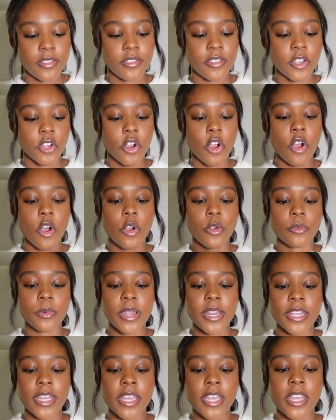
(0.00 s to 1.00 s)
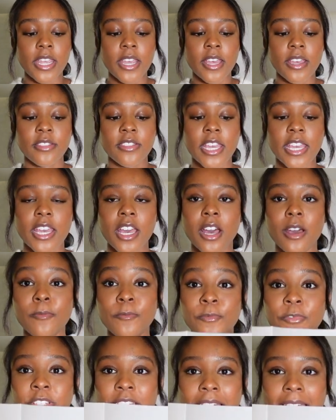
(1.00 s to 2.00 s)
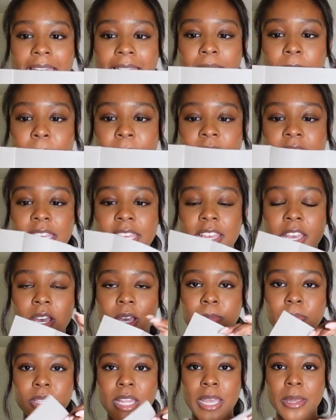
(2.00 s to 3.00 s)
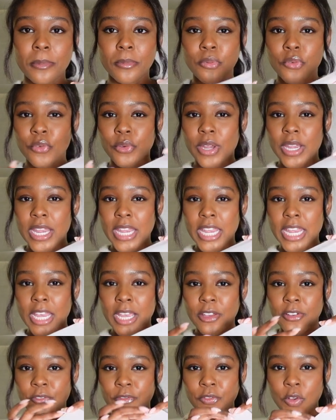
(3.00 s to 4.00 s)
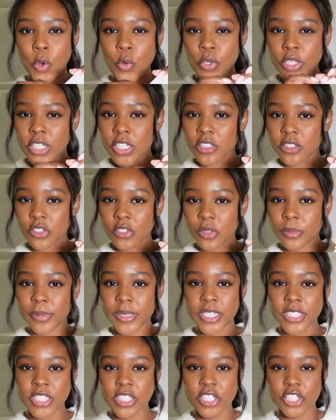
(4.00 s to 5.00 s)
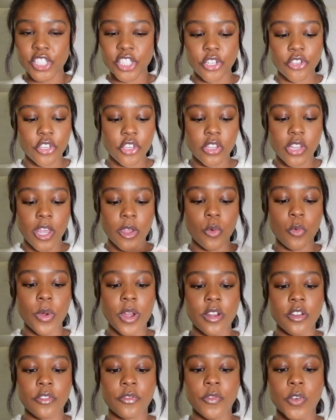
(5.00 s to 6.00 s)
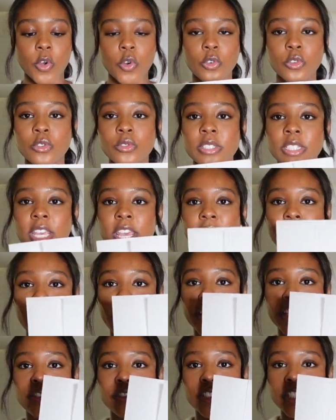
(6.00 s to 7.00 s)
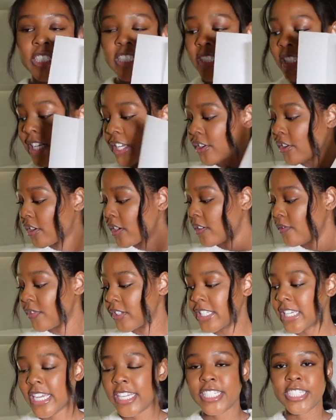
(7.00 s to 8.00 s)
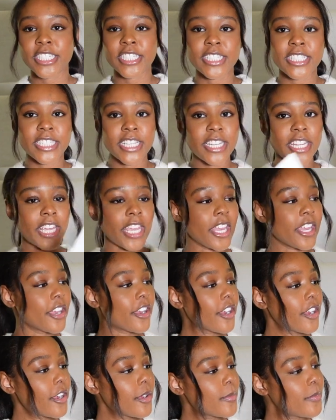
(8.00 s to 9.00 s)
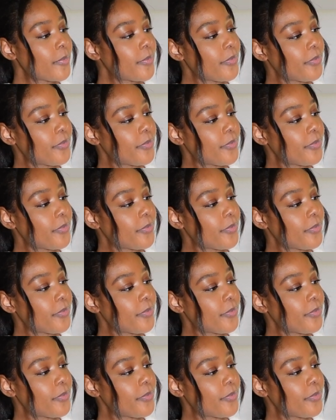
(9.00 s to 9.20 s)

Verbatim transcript: they're already, they come flat, but they come like pre-folded a little bit to show you like where to fold. And you'll just stick your invitations in here